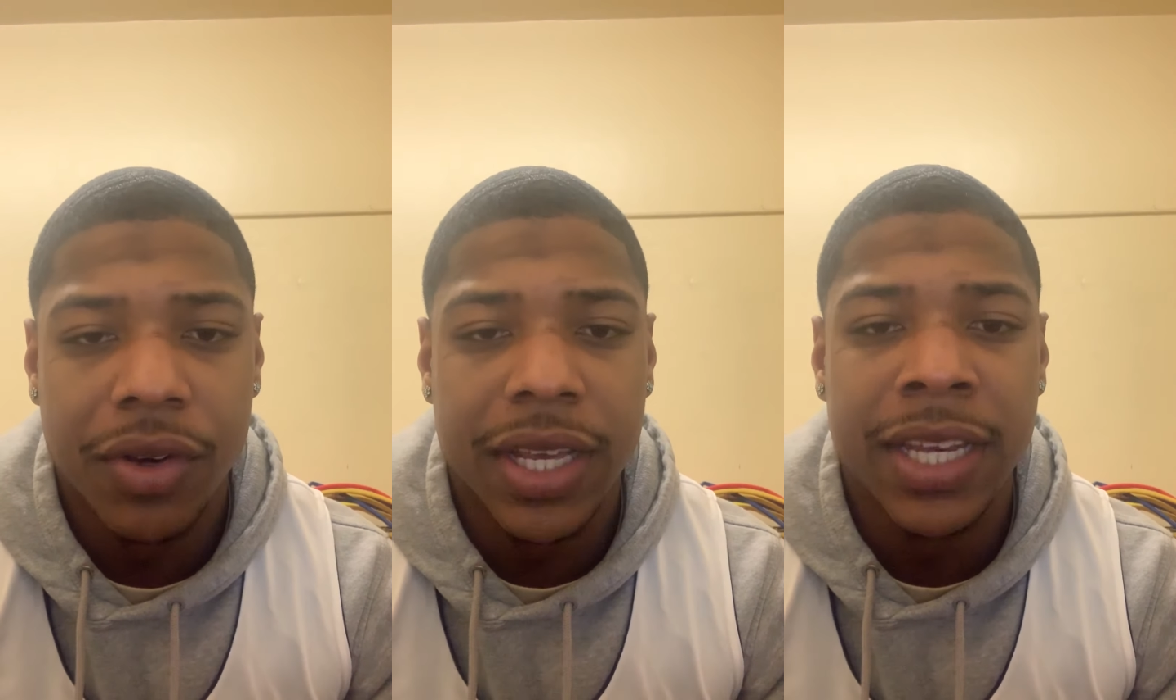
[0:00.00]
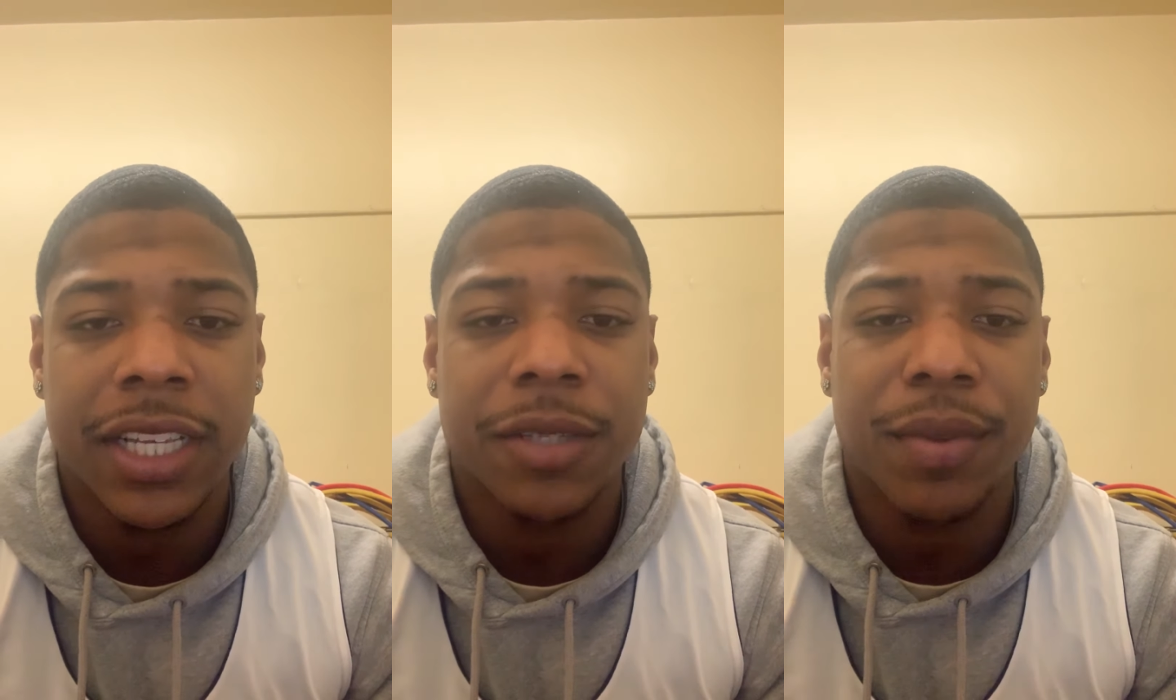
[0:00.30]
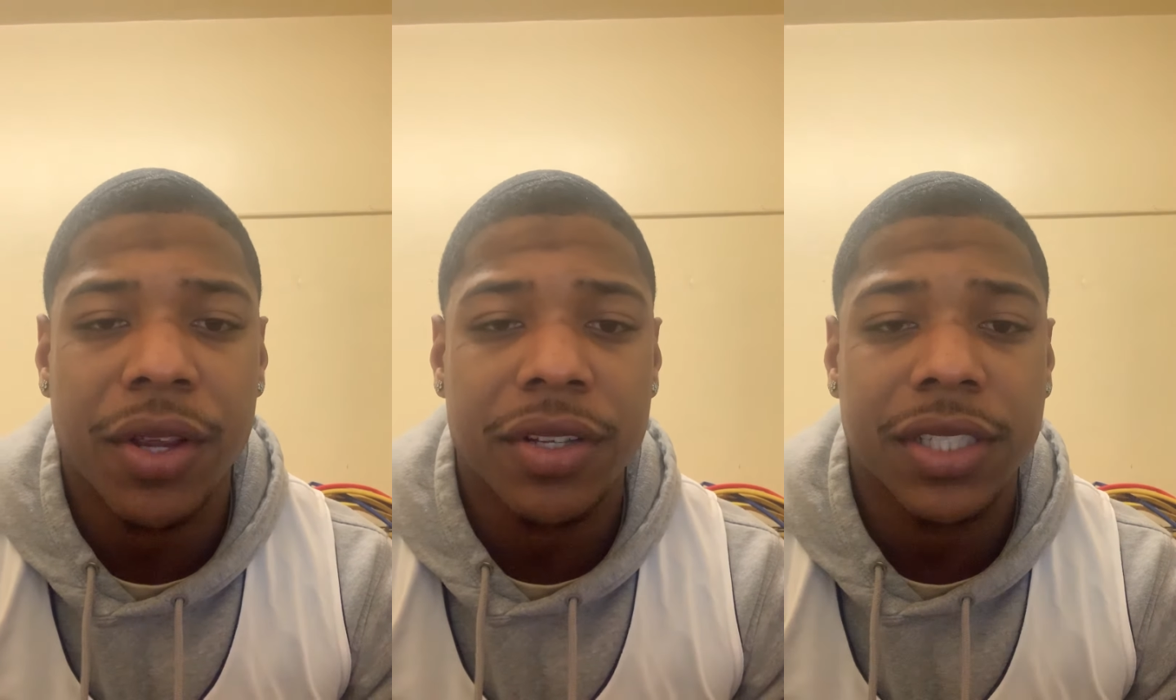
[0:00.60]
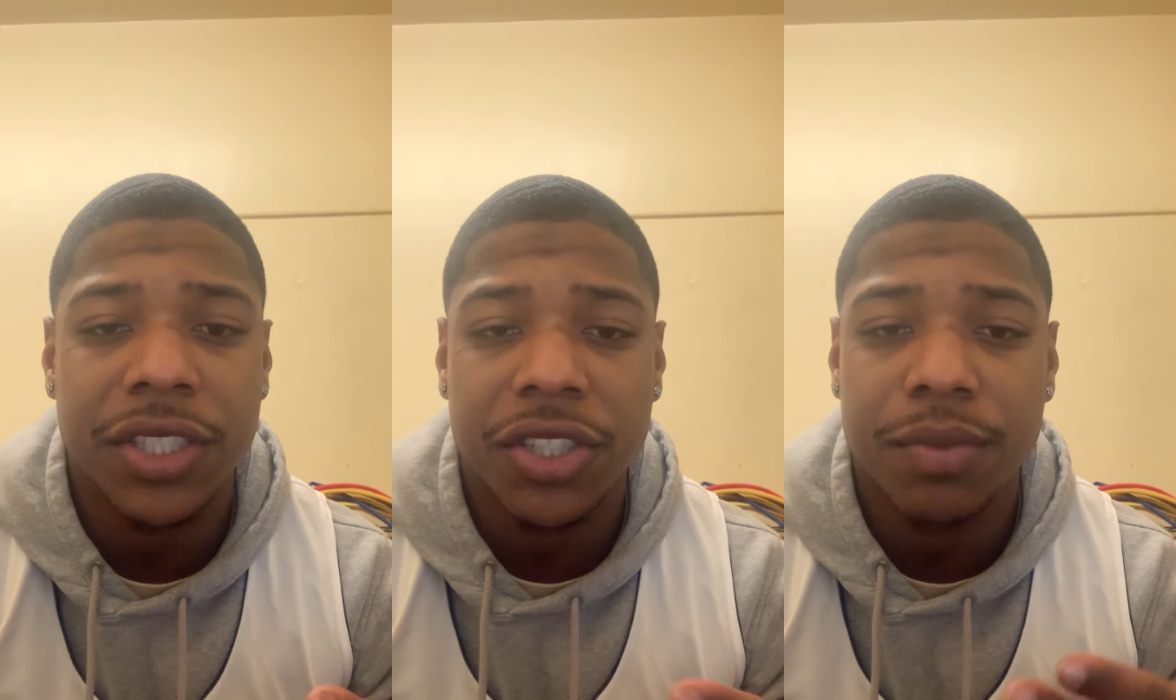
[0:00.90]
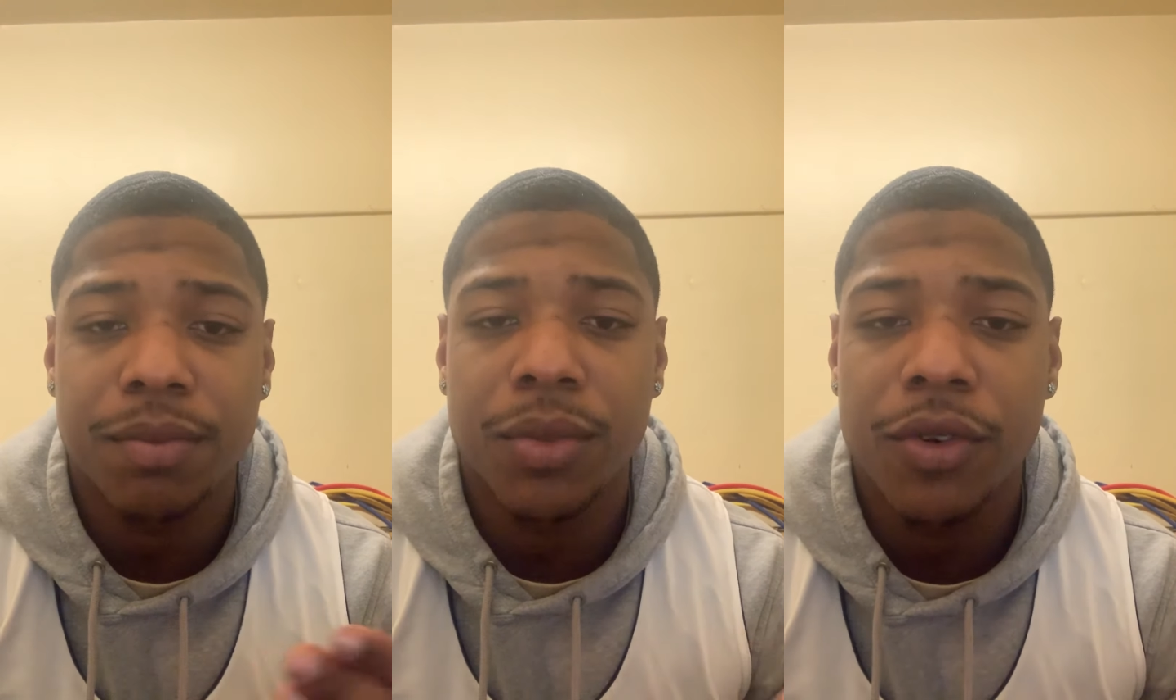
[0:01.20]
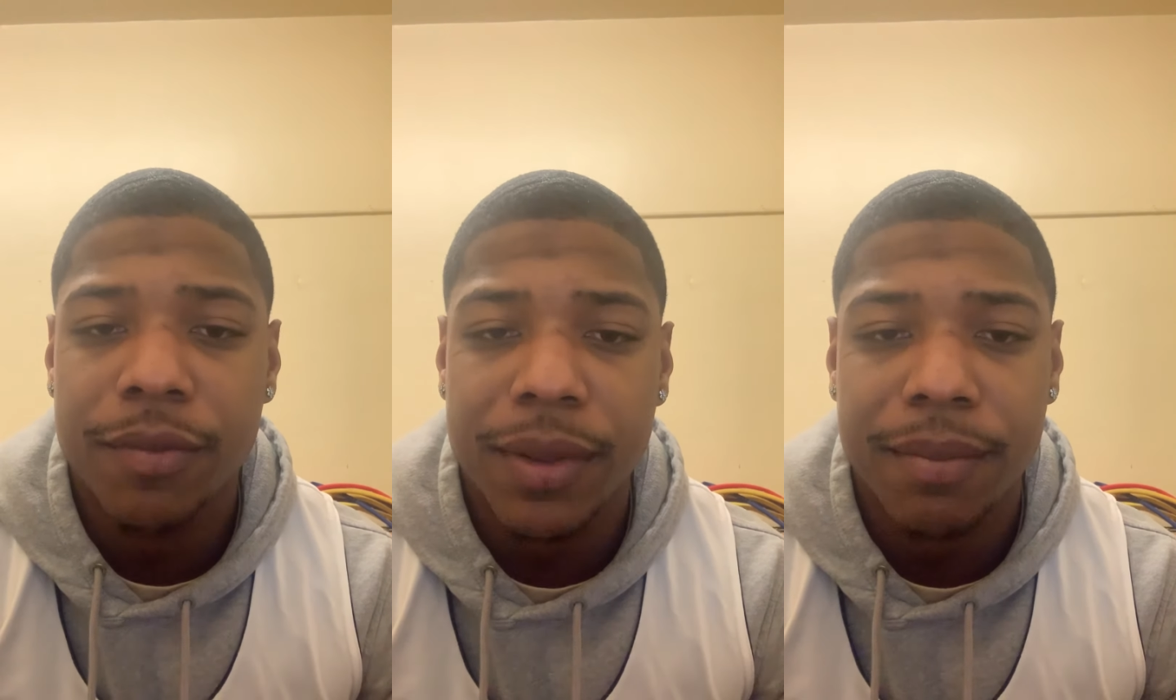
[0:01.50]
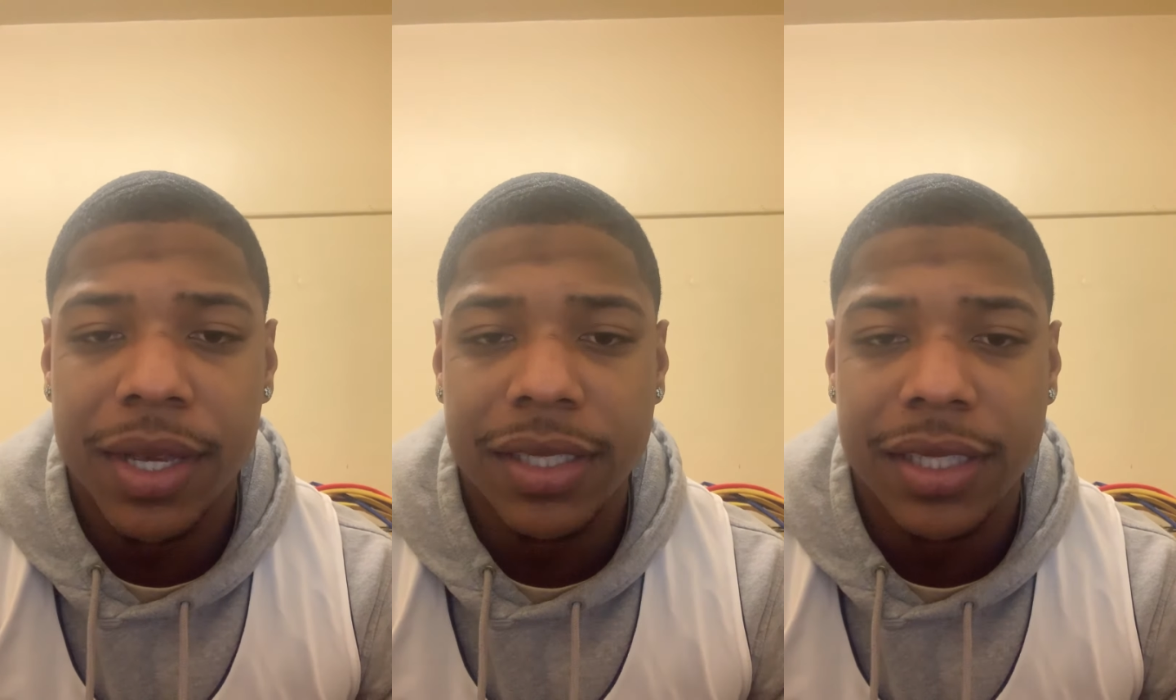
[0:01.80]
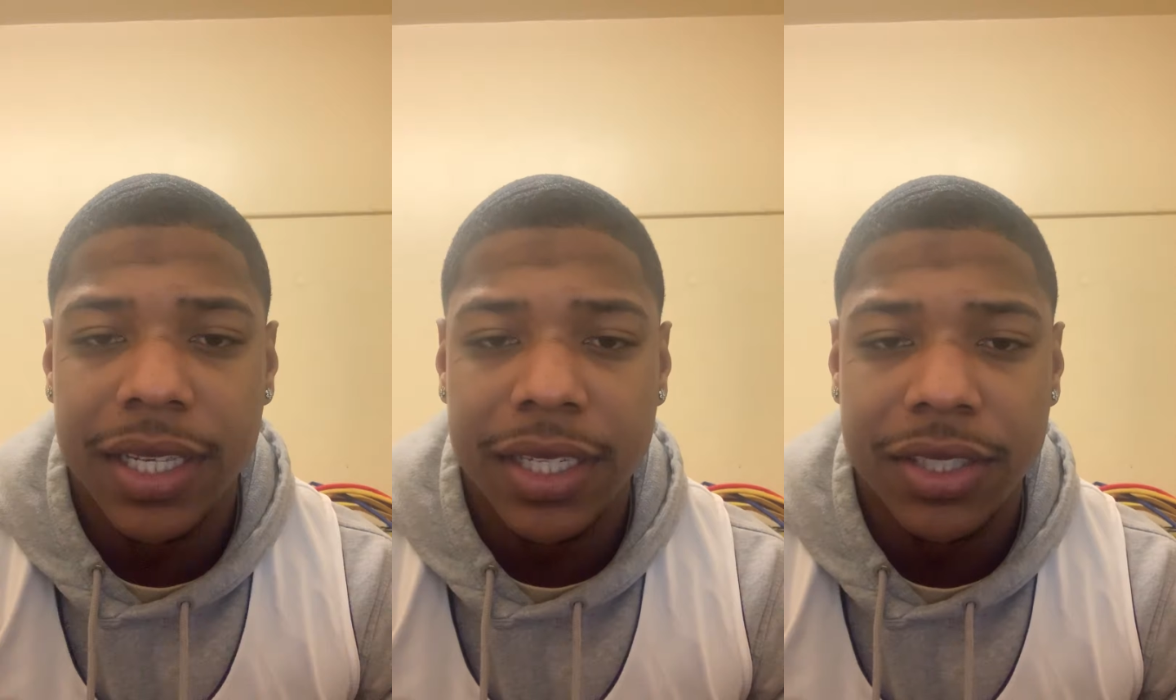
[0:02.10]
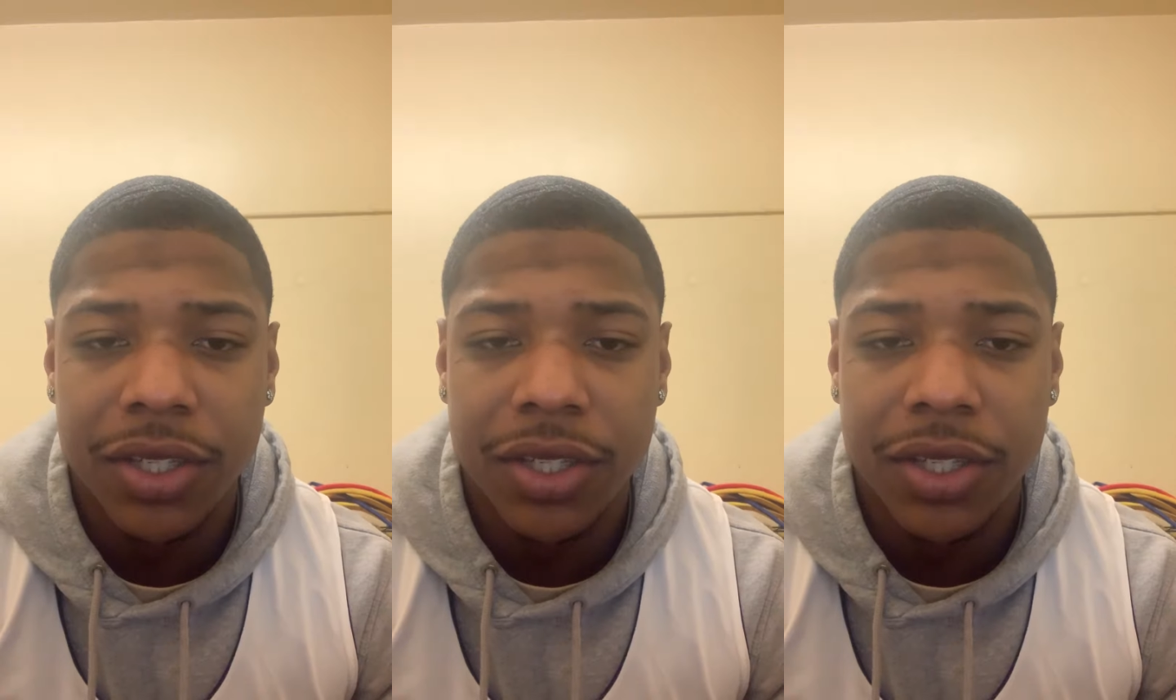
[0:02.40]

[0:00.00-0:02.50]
inexperienced in just movement-based things.